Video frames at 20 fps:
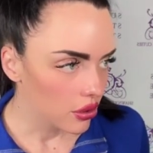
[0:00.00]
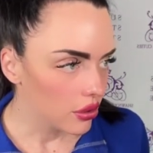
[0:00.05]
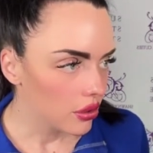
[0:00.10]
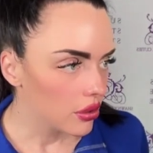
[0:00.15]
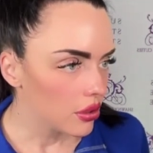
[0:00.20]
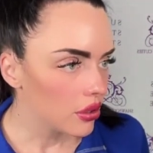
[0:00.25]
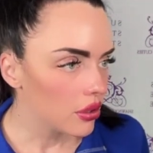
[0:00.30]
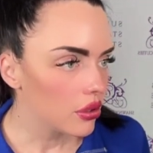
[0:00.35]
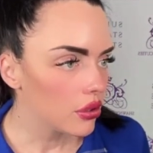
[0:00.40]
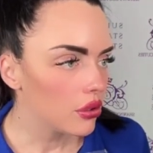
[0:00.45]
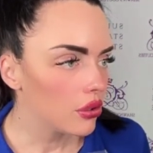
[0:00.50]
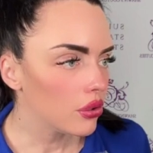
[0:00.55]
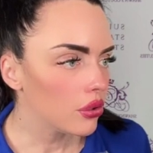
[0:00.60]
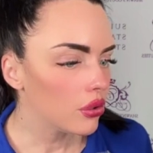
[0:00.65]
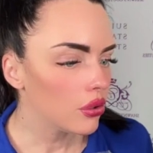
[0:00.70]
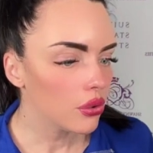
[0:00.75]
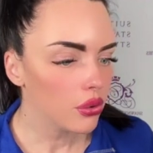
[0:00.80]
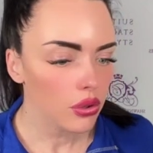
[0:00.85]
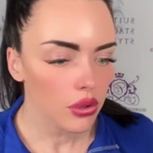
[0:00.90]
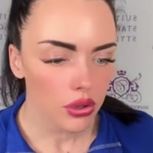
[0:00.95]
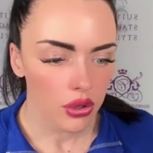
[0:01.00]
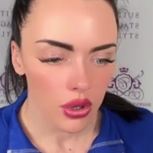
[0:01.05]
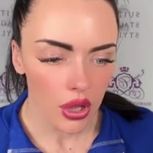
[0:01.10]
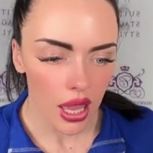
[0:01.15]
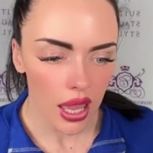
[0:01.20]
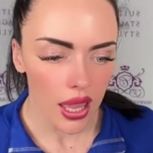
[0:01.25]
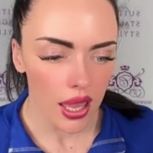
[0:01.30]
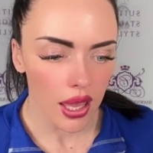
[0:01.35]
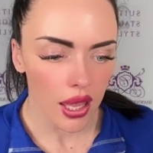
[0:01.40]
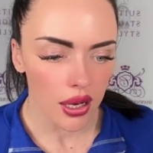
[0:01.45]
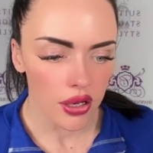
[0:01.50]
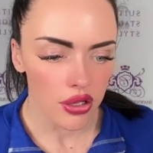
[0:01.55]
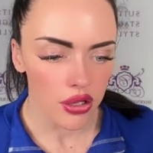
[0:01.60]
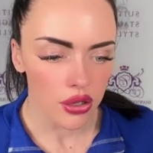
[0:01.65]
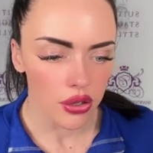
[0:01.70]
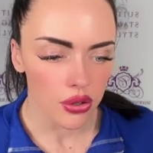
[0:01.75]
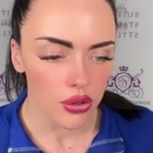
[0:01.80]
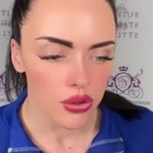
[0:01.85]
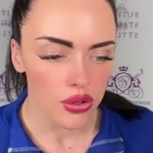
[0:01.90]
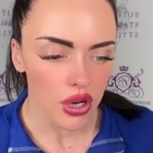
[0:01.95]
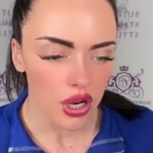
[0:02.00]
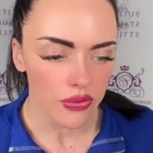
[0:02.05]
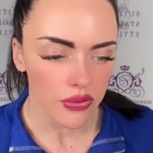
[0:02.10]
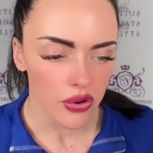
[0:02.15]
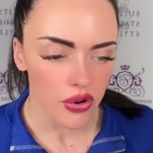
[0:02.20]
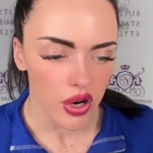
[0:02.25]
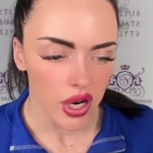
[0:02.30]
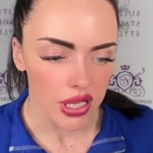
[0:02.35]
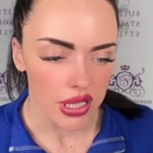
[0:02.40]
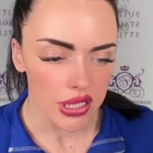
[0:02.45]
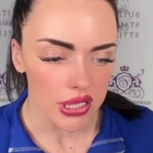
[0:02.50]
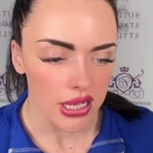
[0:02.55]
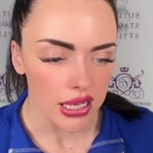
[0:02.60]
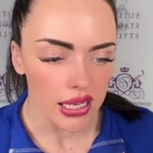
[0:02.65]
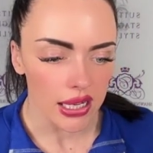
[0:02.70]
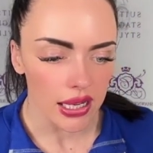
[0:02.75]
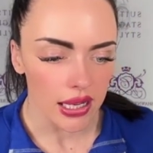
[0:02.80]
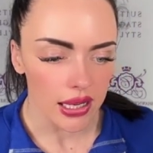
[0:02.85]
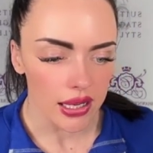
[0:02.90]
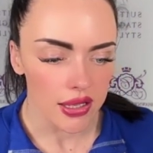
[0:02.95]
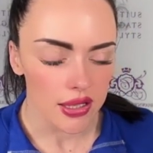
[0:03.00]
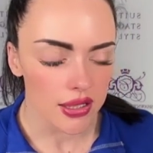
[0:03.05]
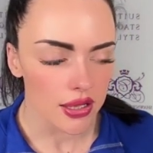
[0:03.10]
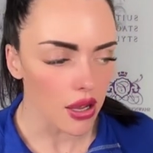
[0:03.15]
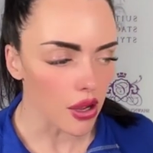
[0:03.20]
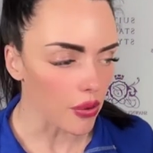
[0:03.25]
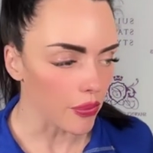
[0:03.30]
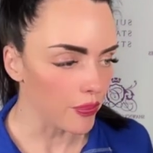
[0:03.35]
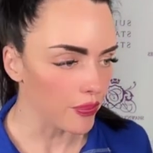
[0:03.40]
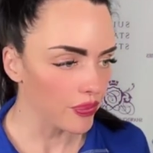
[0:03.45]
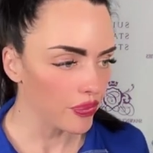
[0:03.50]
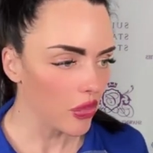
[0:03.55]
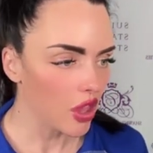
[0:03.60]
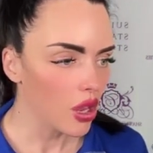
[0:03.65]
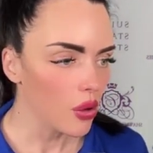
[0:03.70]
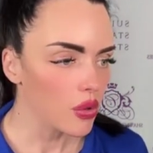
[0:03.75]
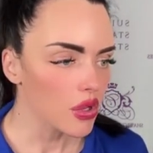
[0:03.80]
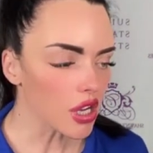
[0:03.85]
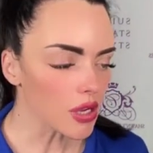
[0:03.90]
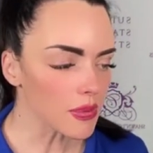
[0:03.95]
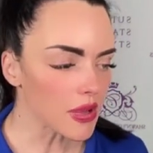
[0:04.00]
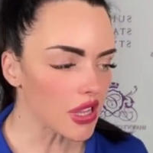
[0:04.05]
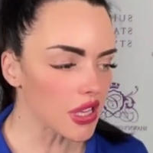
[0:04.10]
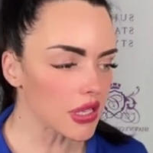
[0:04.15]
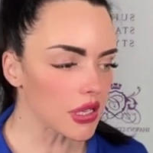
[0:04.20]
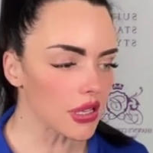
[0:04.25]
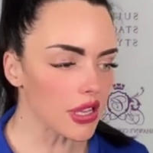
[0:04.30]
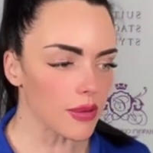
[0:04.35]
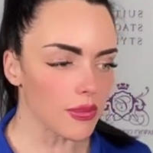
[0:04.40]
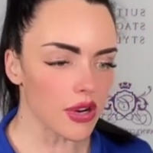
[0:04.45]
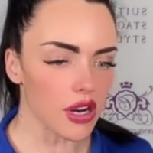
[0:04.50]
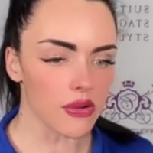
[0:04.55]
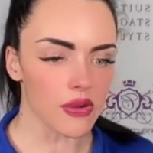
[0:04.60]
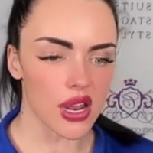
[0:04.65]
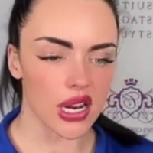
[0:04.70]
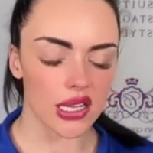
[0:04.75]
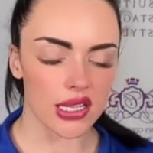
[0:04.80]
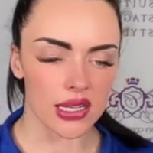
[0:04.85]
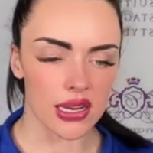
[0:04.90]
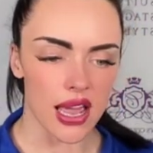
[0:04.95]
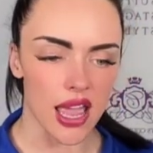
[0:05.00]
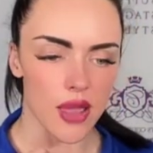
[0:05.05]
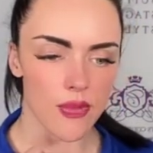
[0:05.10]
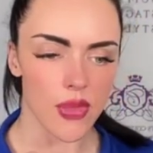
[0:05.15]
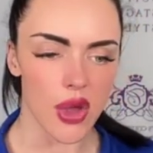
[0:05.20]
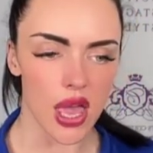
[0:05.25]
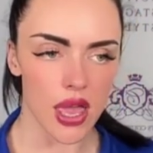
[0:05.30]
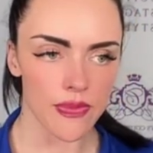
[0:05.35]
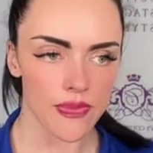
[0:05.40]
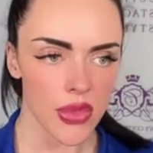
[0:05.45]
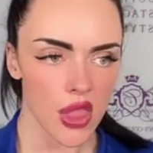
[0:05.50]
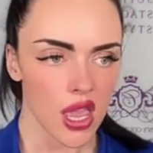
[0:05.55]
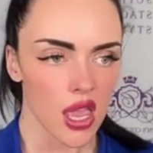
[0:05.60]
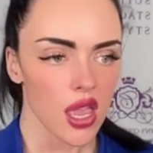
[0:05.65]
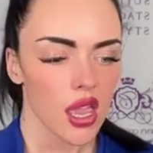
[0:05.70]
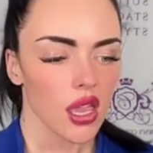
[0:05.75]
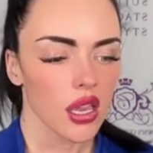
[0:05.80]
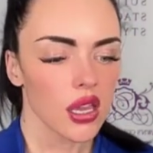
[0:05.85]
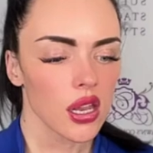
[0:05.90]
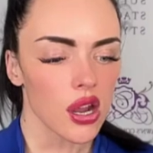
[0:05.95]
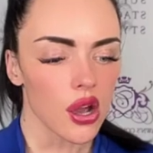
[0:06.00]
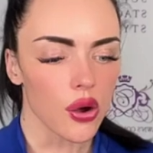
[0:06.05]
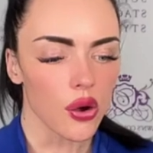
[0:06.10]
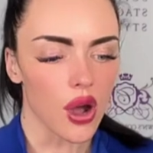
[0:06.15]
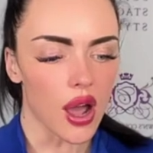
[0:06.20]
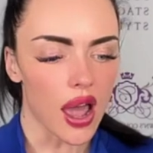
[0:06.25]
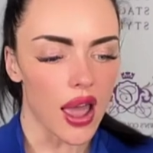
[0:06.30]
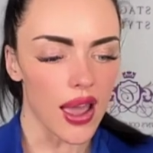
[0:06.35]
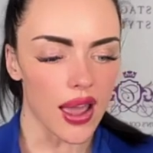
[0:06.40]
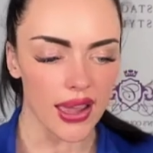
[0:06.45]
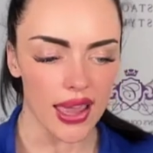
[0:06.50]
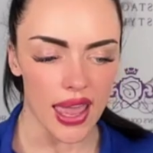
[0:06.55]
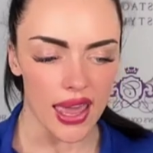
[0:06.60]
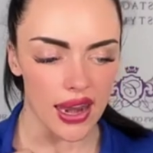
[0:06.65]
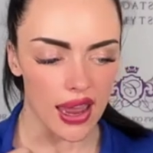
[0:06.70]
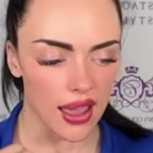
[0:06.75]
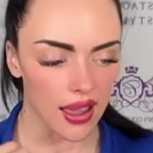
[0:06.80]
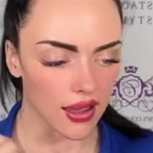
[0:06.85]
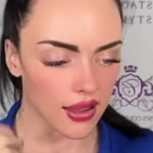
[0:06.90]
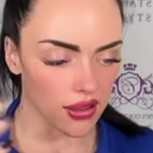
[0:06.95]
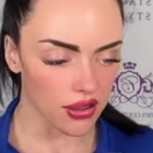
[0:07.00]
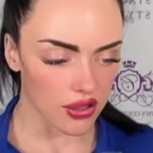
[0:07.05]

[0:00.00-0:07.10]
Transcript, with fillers: Doo -doo -doo. And to Jennifer on CD. So we talked about this a little bit already tonight, but you know, I, again,